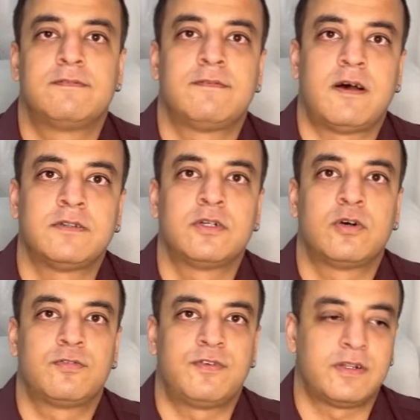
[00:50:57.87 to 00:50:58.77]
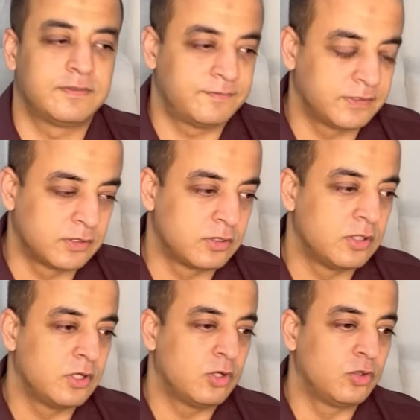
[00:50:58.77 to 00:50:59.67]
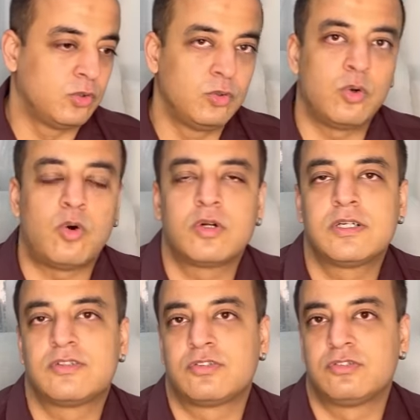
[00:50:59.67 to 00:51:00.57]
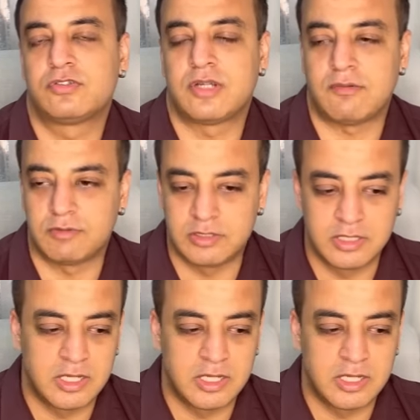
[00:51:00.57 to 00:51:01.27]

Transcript: father or father figure long distance travel